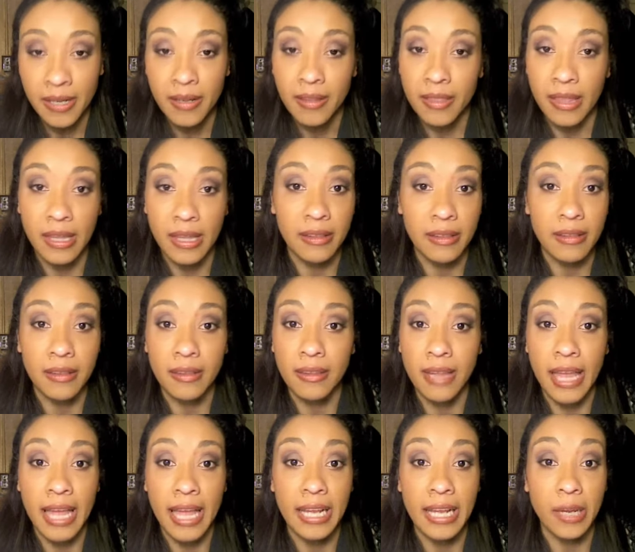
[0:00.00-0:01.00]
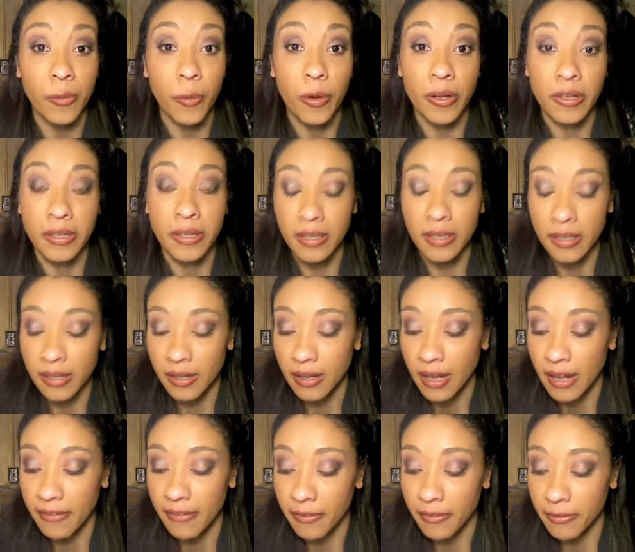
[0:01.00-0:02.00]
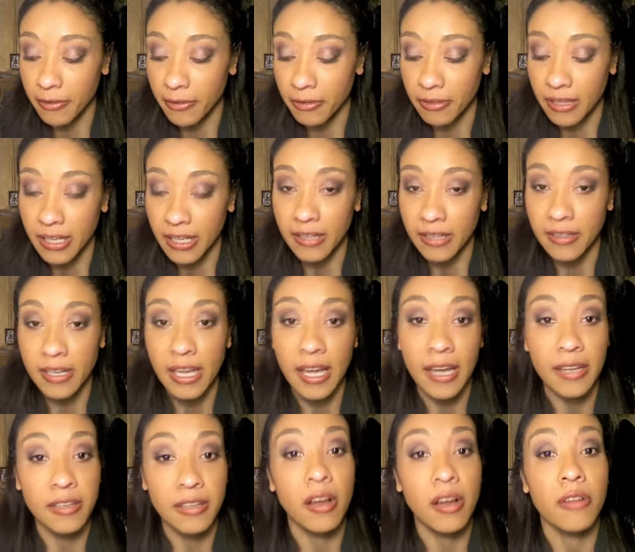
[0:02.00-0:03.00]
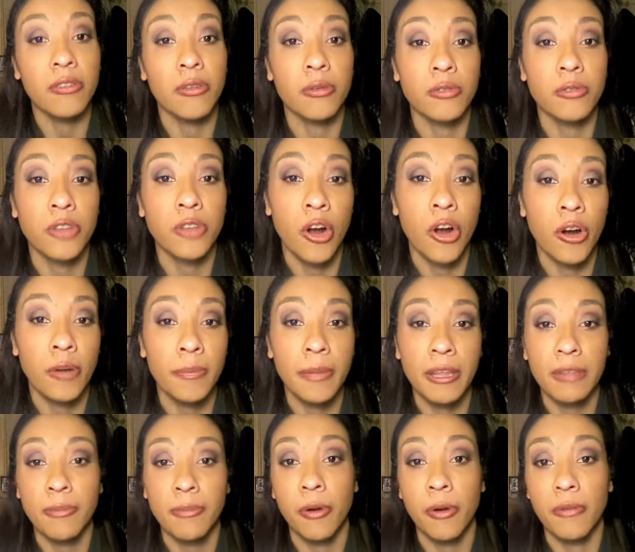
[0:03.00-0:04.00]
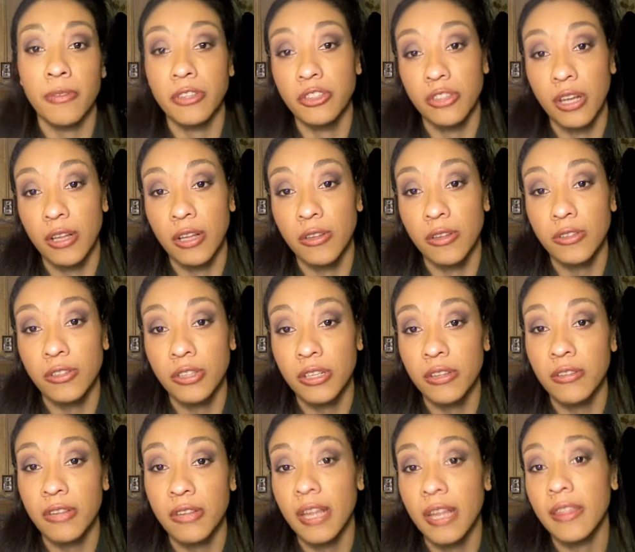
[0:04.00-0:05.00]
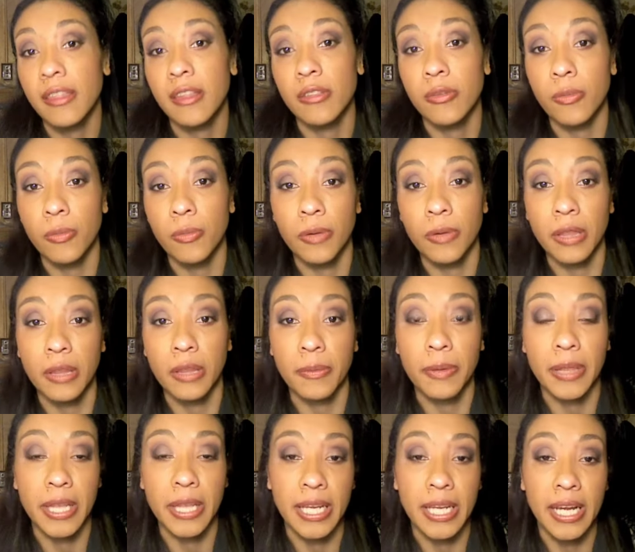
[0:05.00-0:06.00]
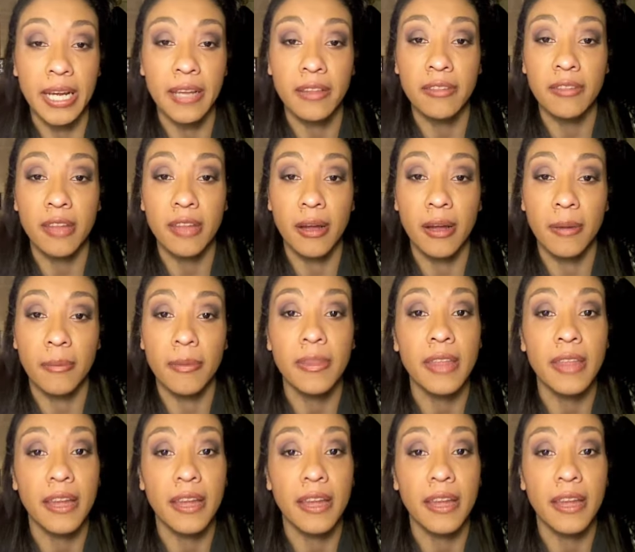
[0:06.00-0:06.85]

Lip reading: than anyone I've ever seen. And also Tarte makes more of a gel cheek stain that's really, really nice. And they